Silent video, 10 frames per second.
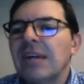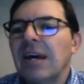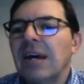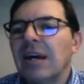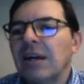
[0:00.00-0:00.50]

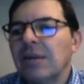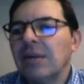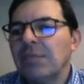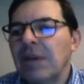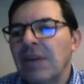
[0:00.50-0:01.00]

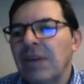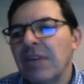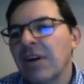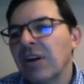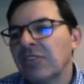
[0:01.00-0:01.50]
And the
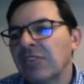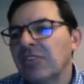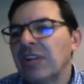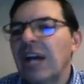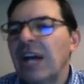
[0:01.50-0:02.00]
other guys
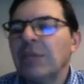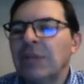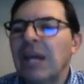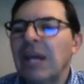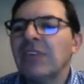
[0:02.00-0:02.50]
still 8,
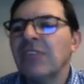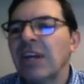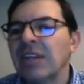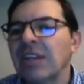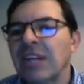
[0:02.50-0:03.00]
but as
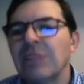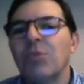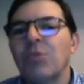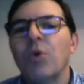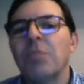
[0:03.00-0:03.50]
they get
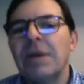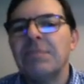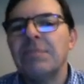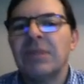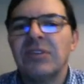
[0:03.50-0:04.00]
more
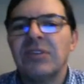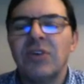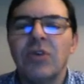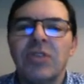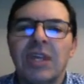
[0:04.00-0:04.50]
members
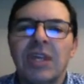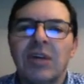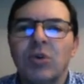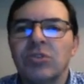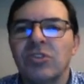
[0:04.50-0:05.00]
on their
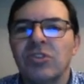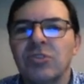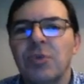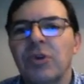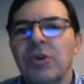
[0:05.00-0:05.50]

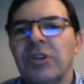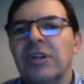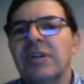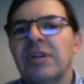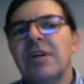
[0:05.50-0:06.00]

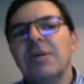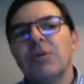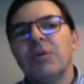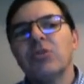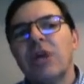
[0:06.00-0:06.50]
autoresponder,
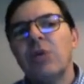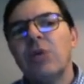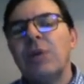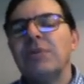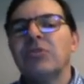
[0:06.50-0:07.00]
because
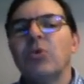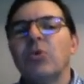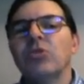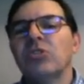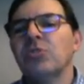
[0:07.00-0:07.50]
Aweber is an
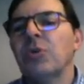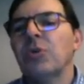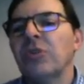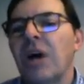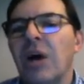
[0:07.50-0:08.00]

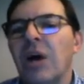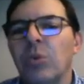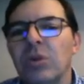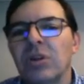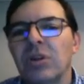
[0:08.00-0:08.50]
autoresponder, I
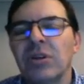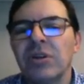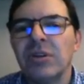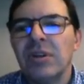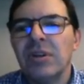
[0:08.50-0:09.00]
will
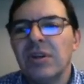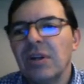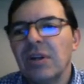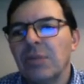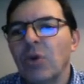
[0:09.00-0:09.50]
earn
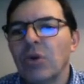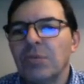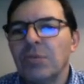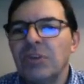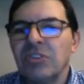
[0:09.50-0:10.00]
more
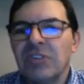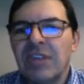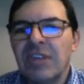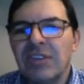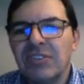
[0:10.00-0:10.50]
commissions,
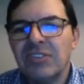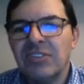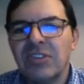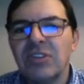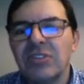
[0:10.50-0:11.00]
and this is
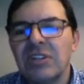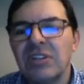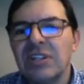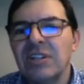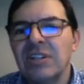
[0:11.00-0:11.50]

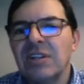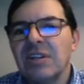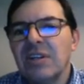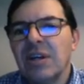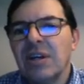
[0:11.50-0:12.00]
totally
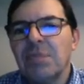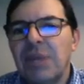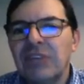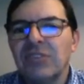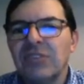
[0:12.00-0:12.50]

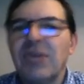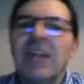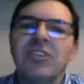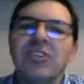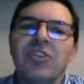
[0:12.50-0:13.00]
passive,
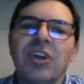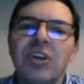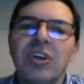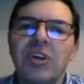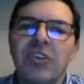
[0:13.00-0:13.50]
and it's
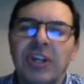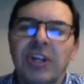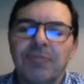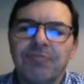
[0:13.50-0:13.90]
recurring.